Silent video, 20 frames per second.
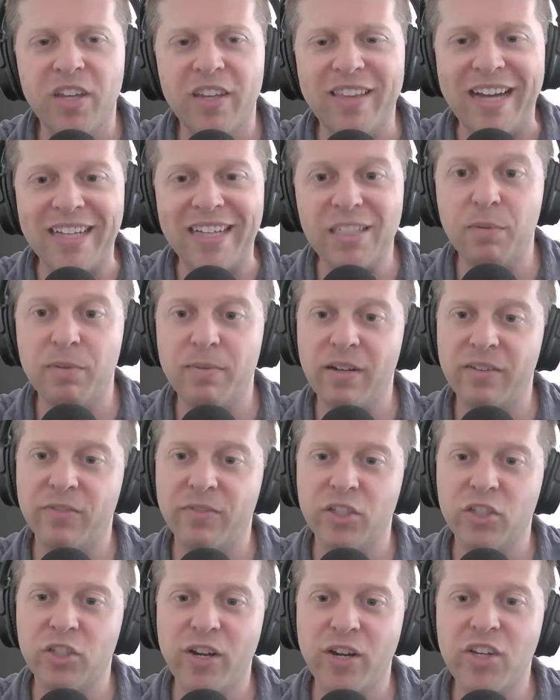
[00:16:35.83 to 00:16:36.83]
And that's been my
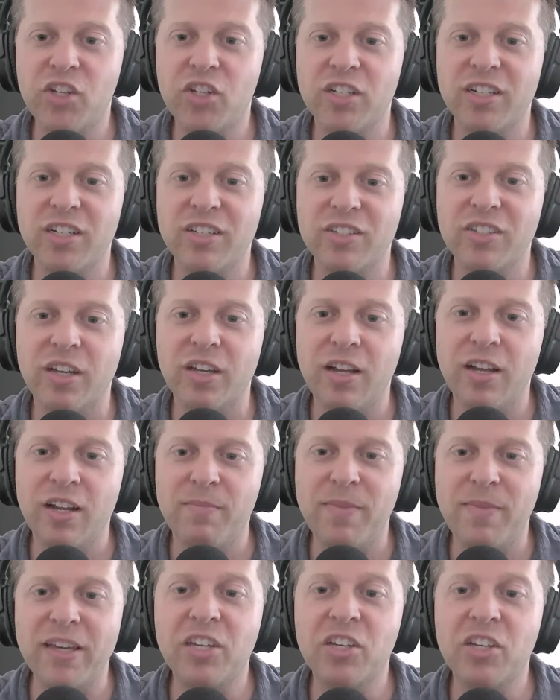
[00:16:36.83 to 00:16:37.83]
frustration, is
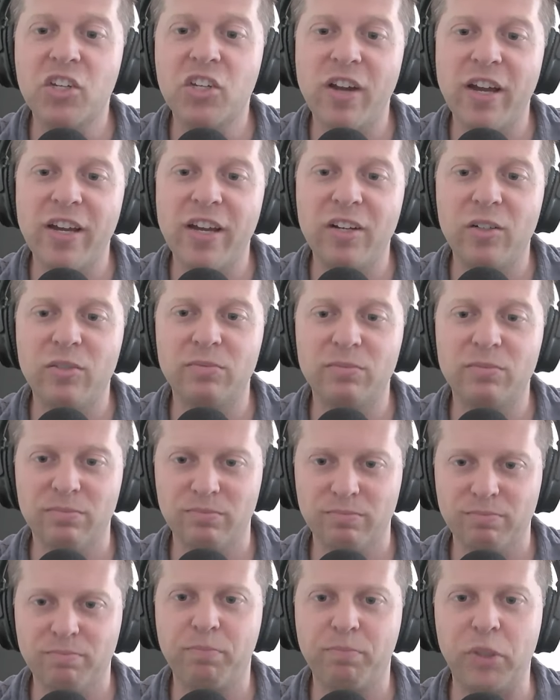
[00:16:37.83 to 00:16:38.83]
making sure I don't
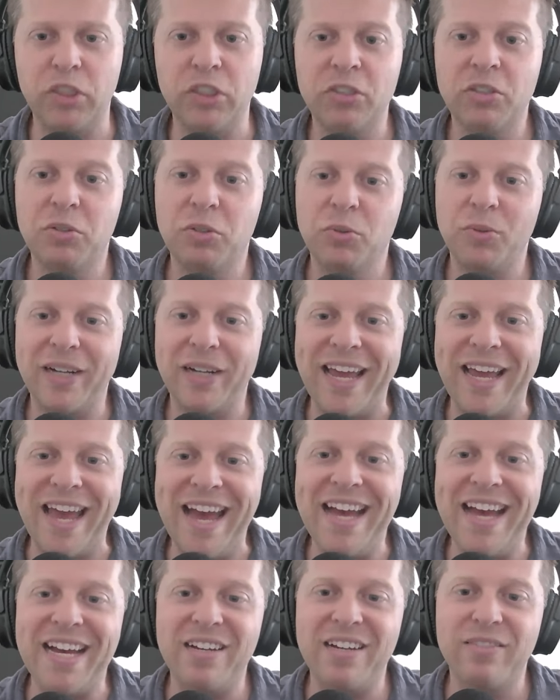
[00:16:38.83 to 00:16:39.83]
burn through what I
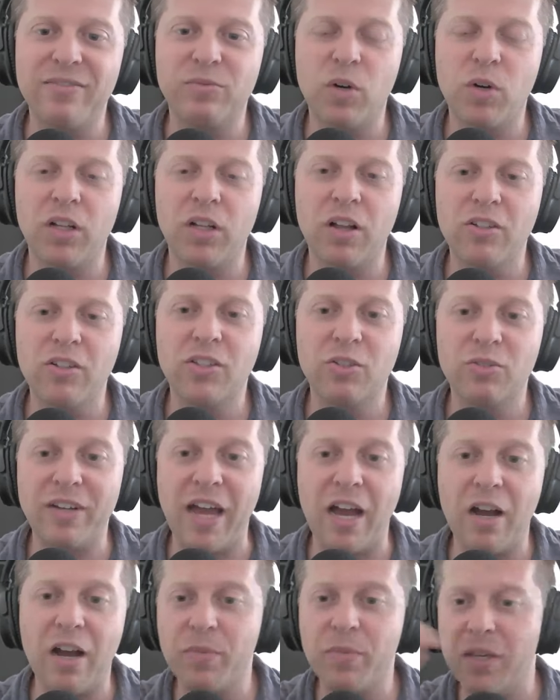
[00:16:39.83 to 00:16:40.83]
have, while also
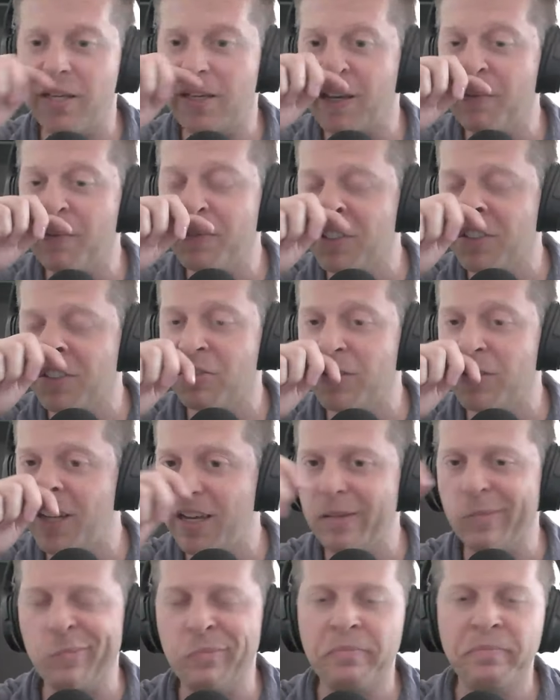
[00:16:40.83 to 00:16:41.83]
now being able to create